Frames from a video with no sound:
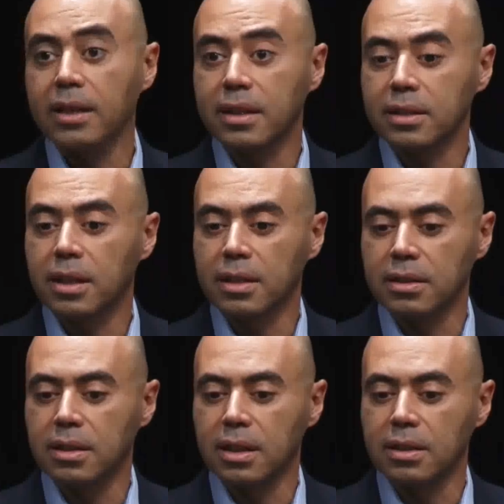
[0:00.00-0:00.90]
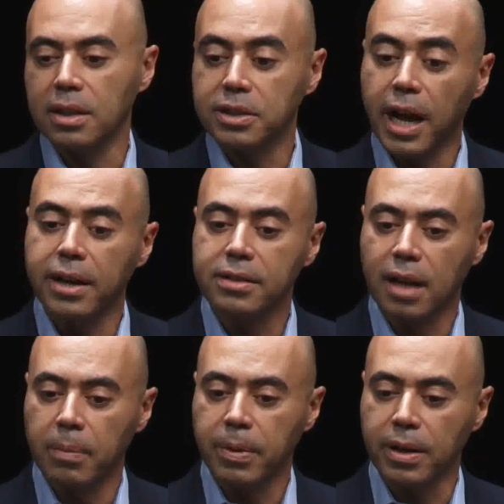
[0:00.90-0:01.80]
that the Chinese
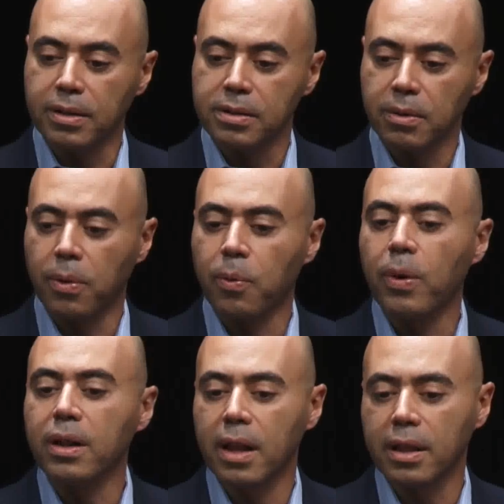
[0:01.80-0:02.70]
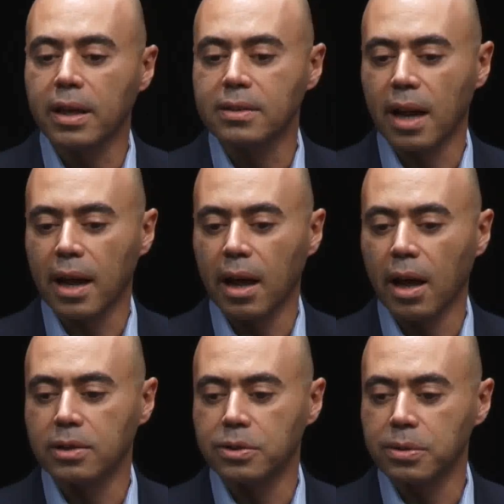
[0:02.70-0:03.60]
companies, one of the things that
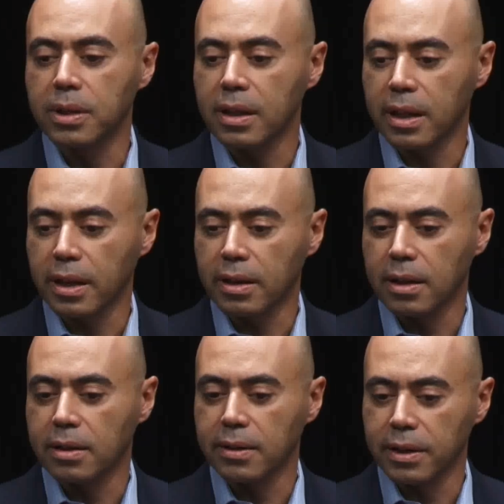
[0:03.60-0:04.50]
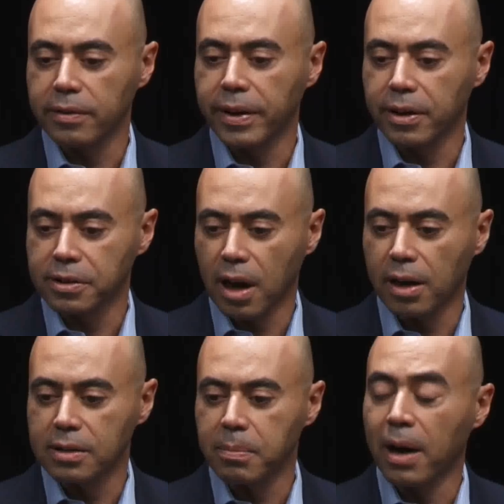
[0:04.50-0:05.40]
I truly think that they're innovators on
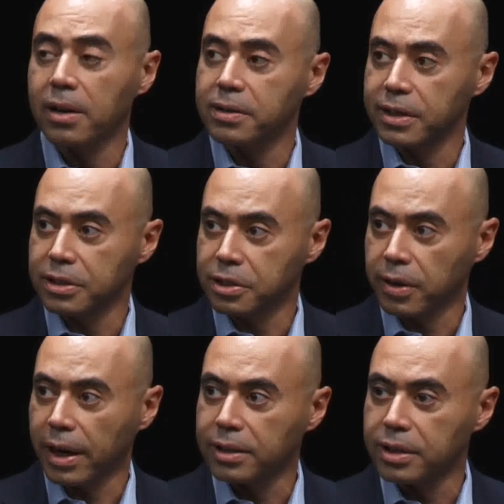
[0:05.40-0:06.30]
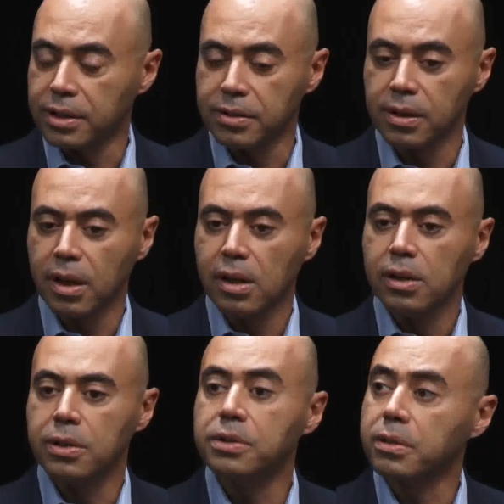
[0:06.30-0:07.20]
is monetization strategies,
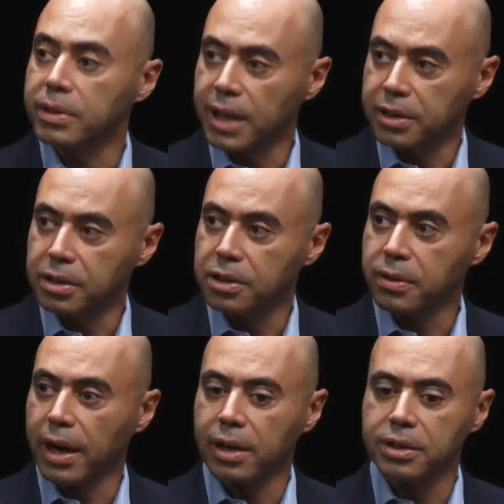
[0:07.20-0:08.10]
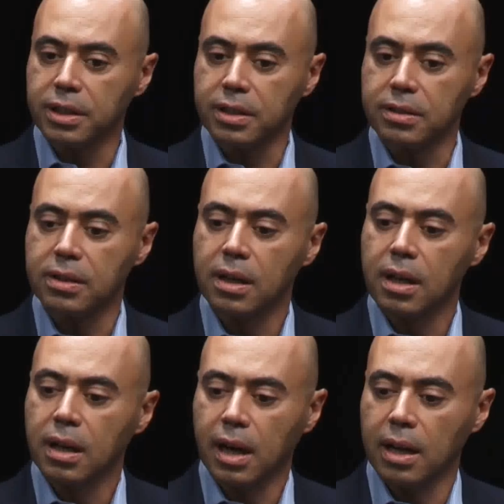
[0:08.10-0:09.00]
user retention strategies,
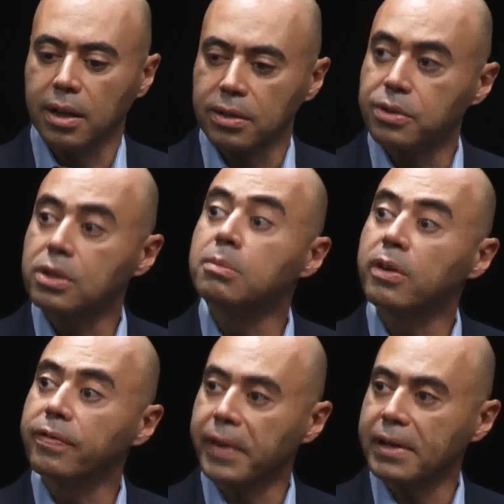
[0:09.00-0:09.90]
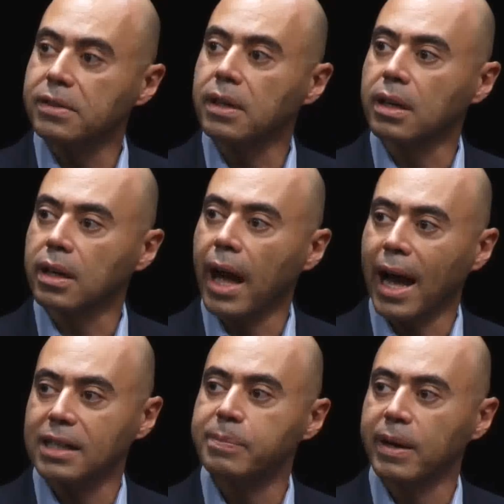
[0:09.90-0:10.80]
kind of the consumer-facing
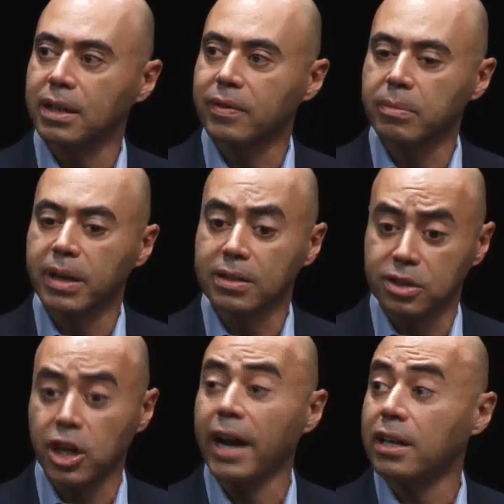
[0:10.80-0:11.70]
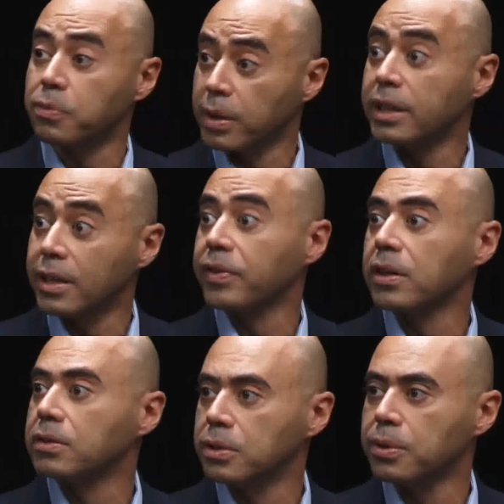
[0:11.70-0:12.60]
aspect of it, because China is really
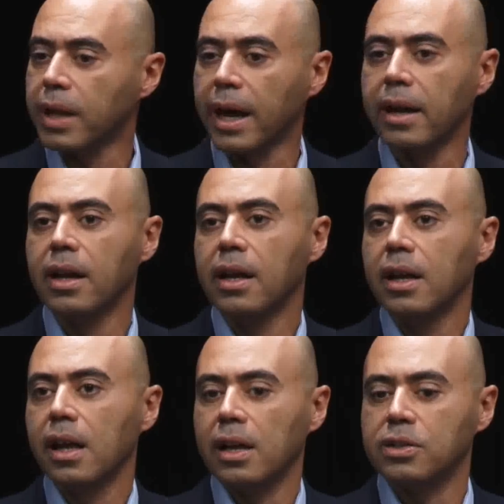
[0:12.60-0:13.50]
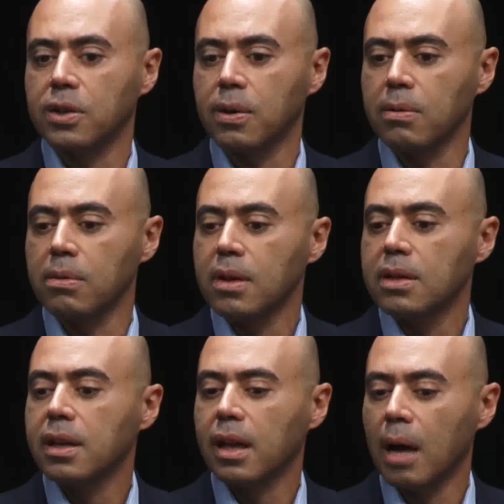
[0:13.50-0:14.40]
difficult to do that. And so
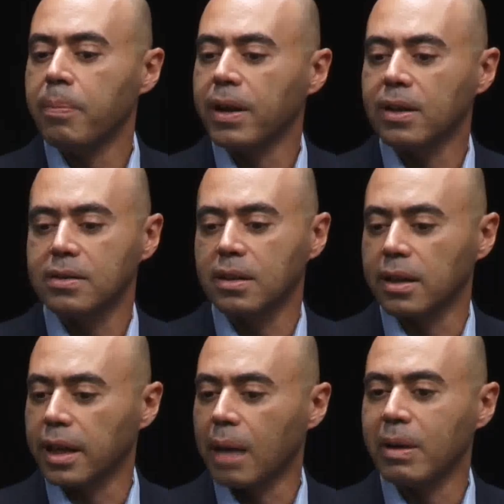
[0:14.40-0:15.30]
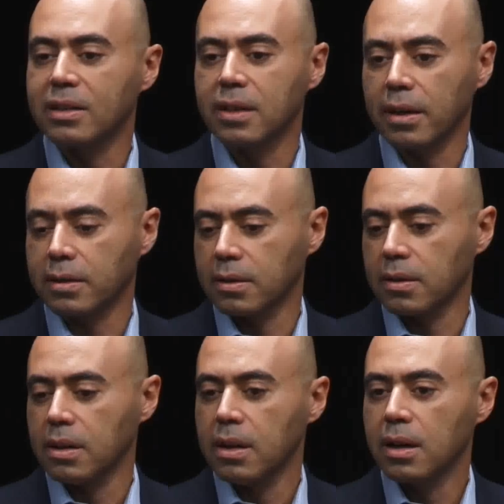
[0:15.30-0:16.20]
companies in the gaming
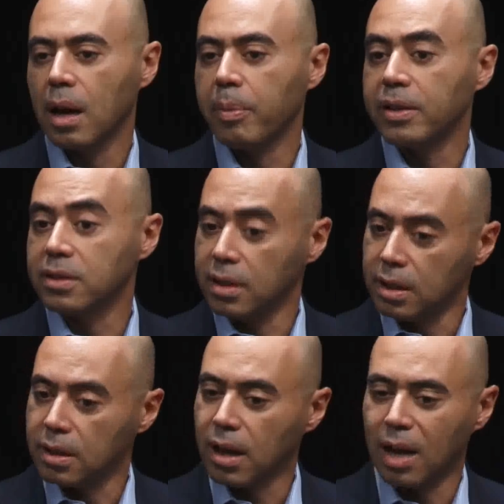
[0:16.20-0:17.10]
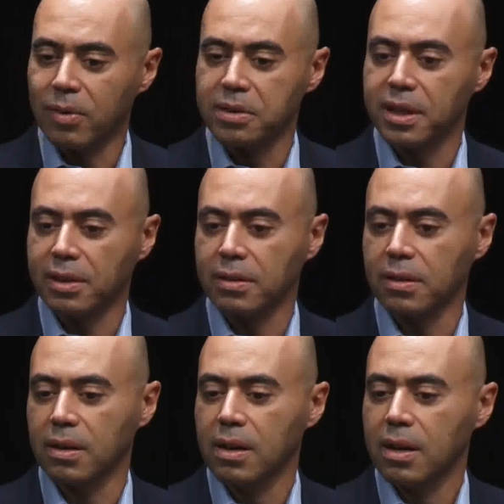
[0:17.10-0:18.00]
sector, companies in the e-commerce
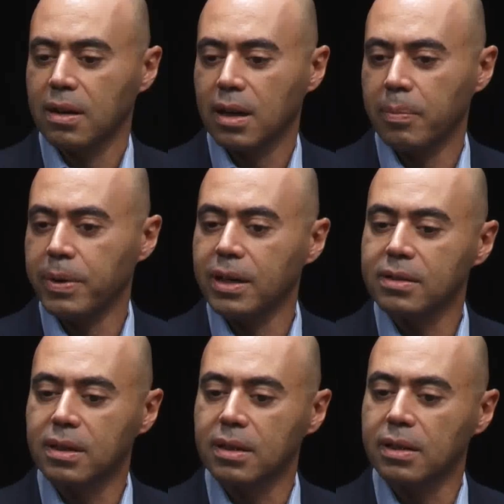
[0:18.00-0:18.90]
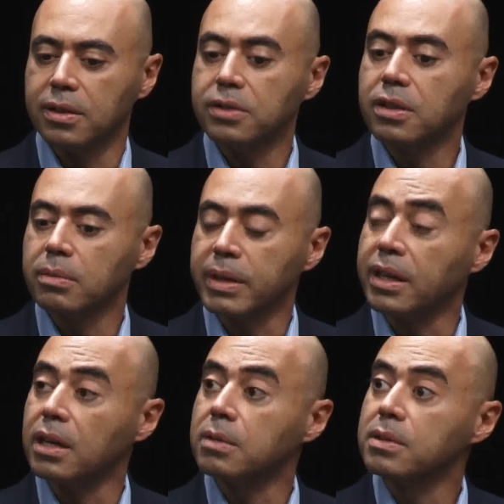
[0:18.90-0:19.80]
sector, companies in the digital
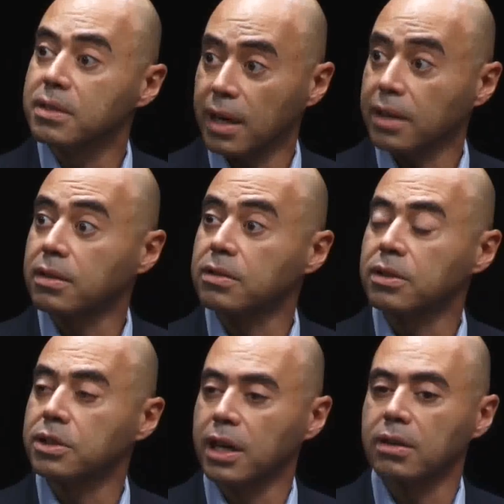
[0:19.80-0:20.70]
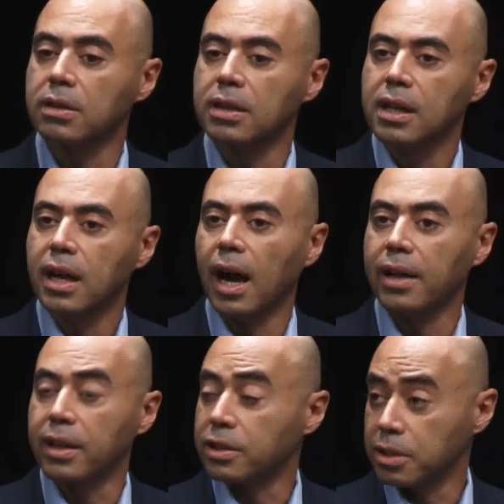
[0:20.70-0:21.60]
media sectors in general, I
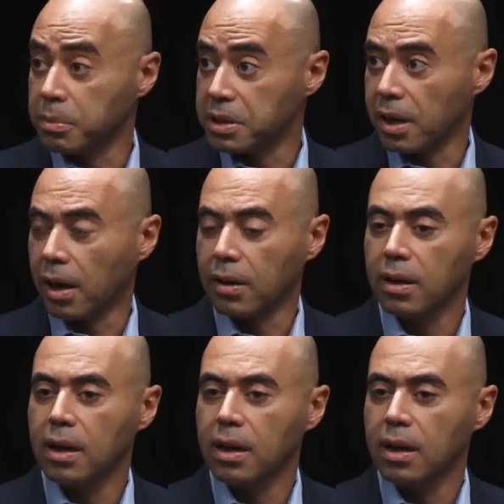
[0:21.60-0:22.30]
think, should be scared.